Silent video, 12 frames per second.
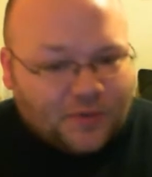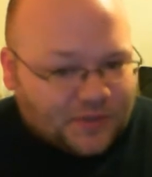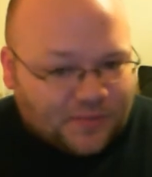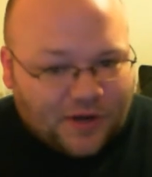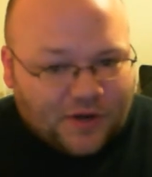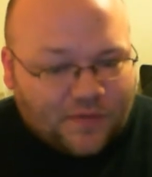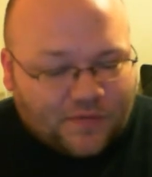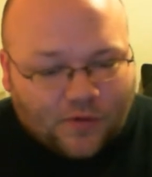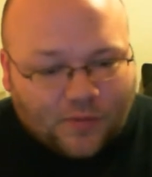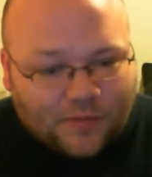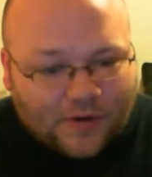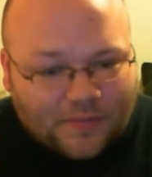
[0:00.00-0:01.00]
and his brand new
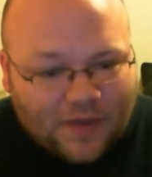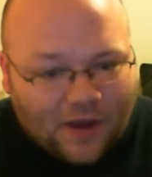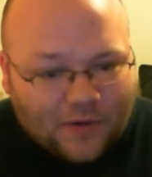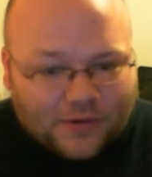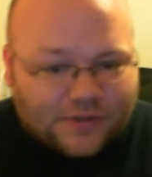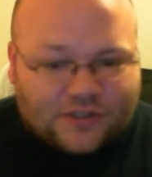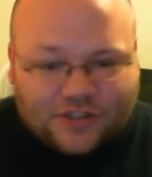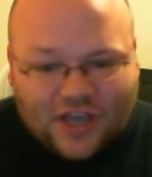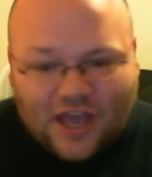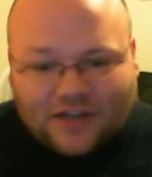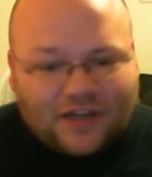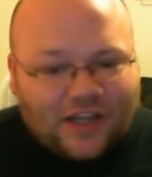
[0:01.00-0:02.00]
full powers,
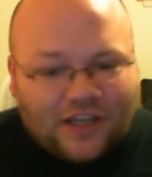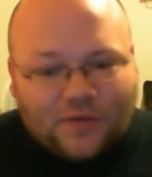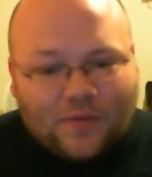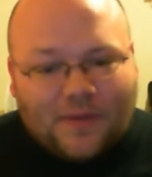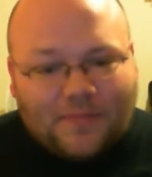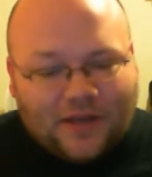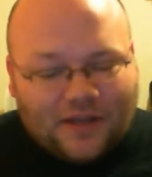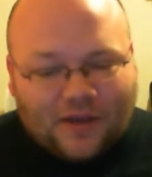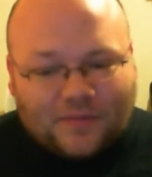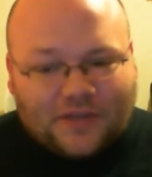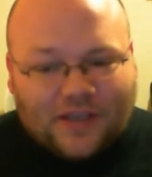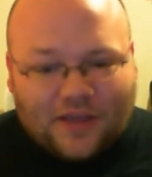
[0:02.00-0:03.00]
Chad and Inoue meeting
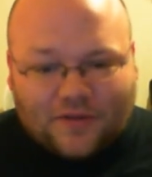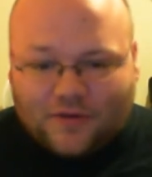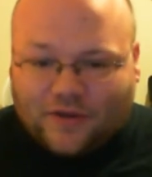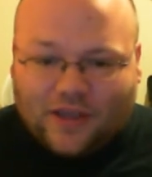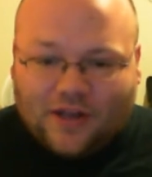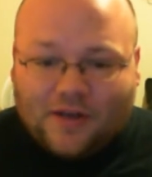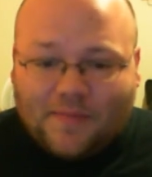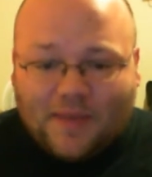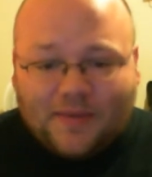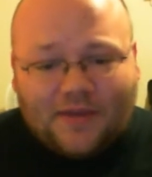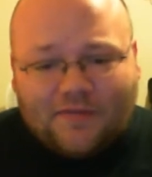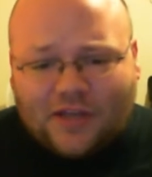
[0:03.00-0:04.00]
up together again, and
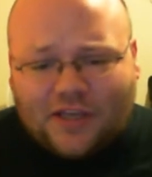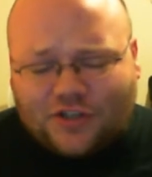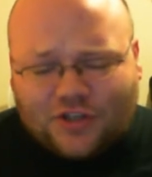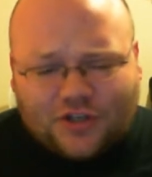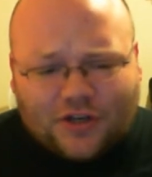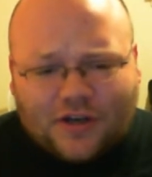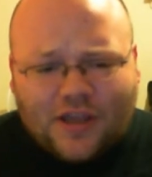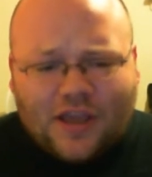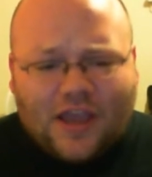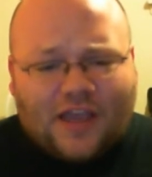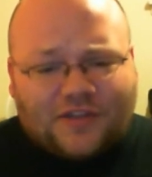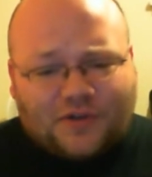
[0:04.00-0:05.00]
maybe even Ishida,
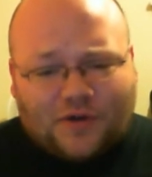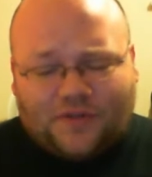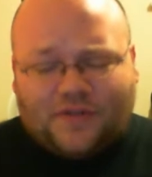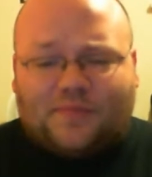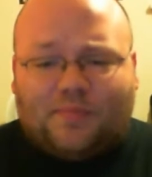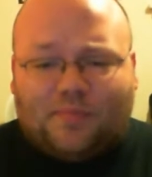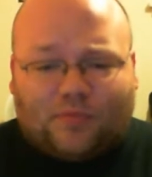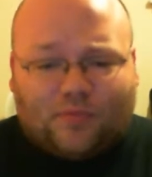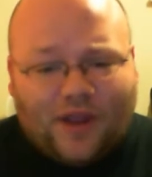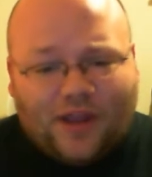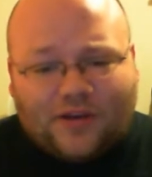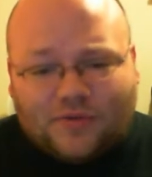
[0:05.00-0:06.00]
and starting this
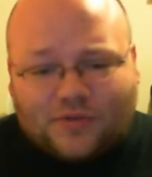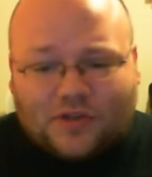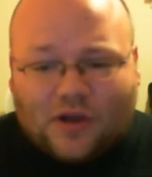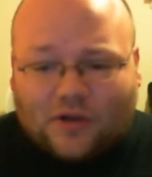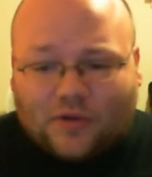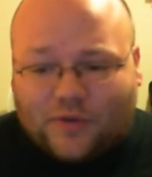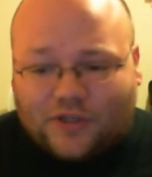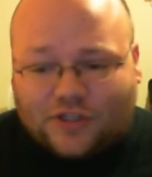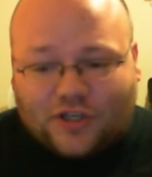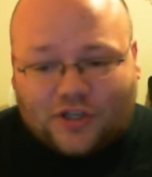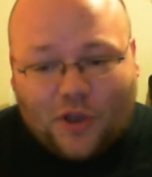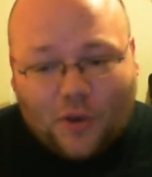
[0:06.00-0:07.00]
brand new saga,
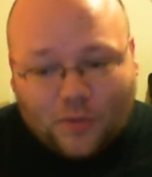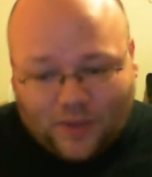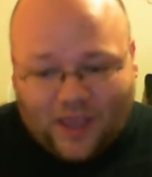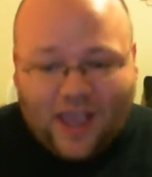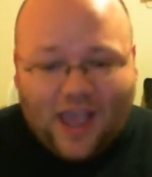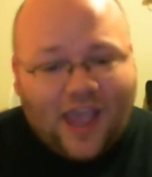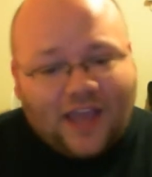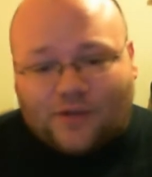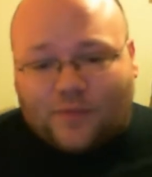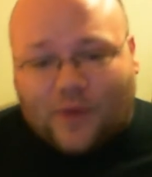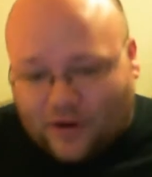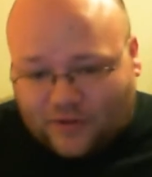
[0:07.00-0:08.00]
which could go
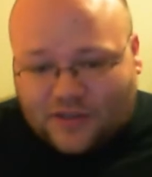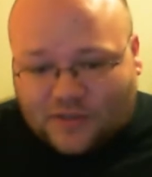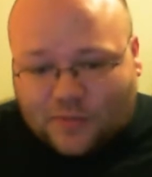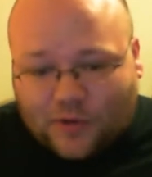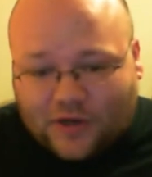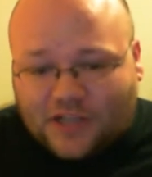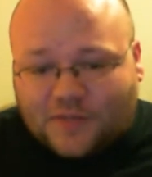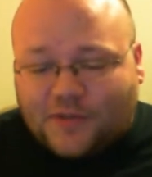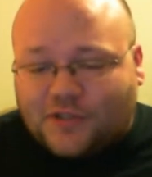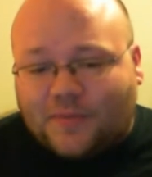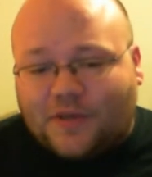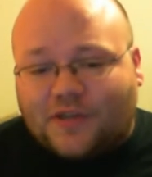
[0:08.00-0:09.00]
anywhere at this point,
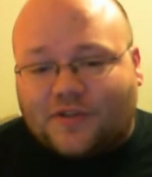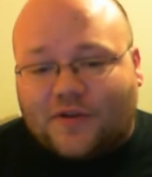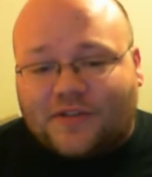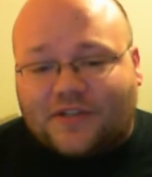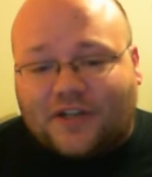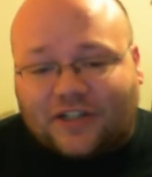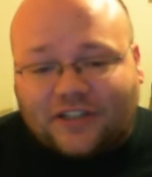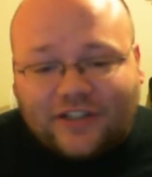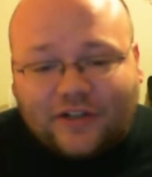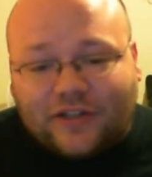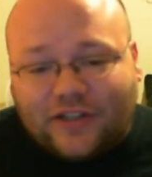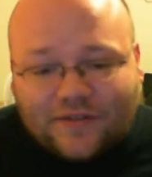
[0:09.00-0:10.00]
especially because there isn't a
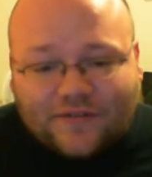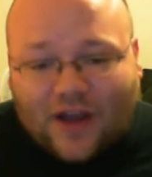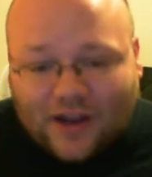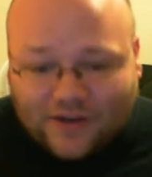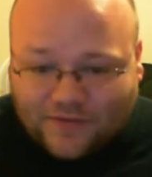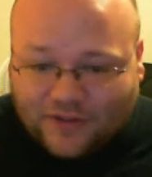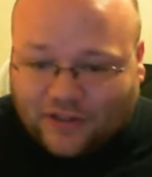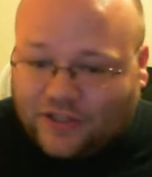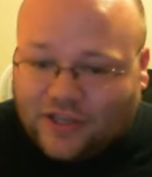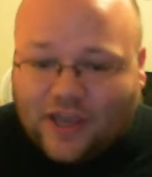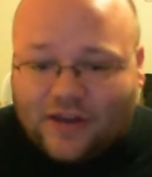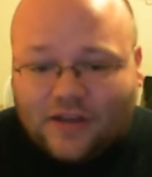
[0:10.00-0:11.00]
clearly defined
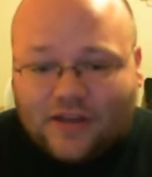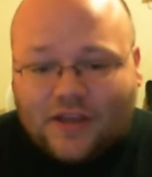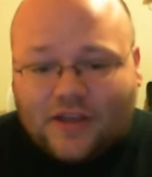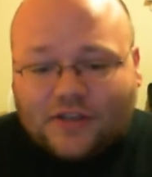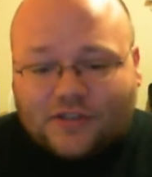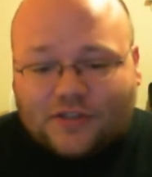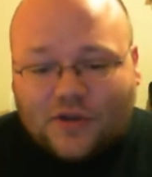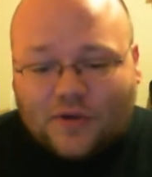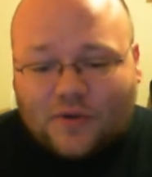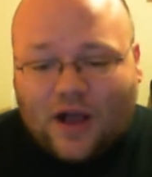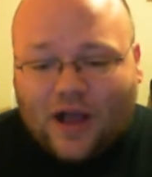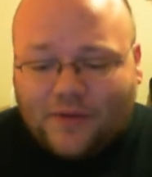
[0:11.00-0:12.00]
villain yet.
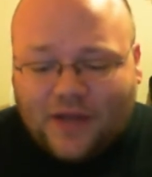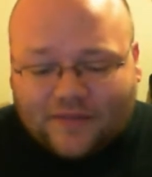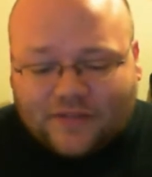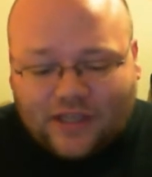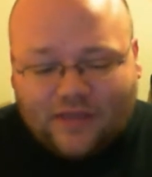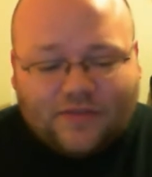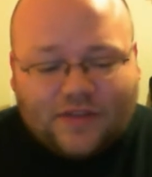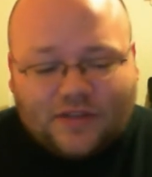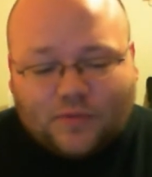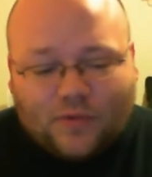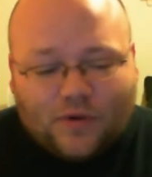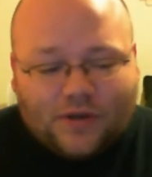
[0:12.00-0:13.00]
So I would have to give
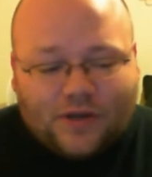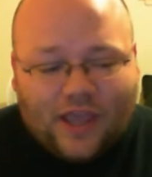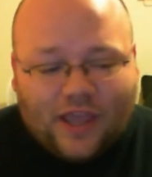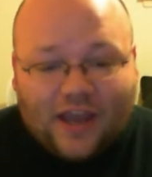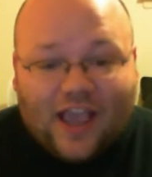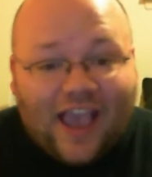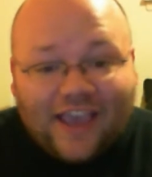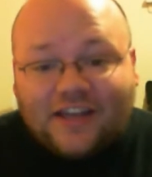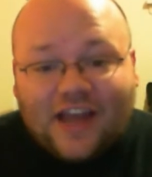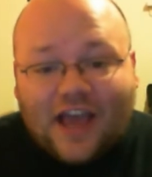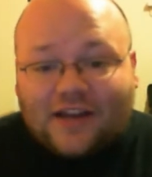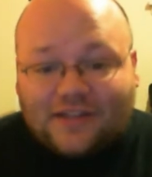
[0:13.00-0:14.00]
this one an
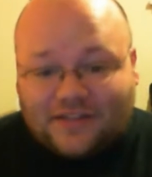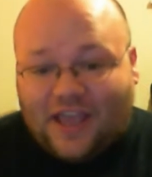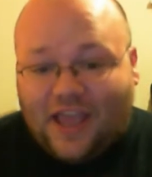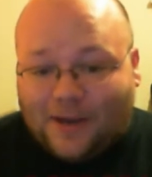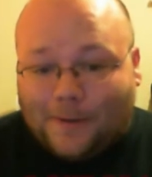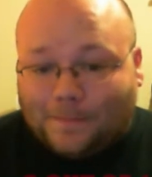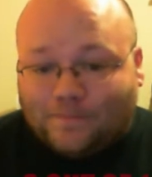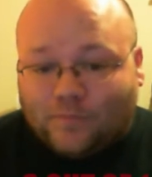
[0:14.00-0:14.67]
8 out of 10.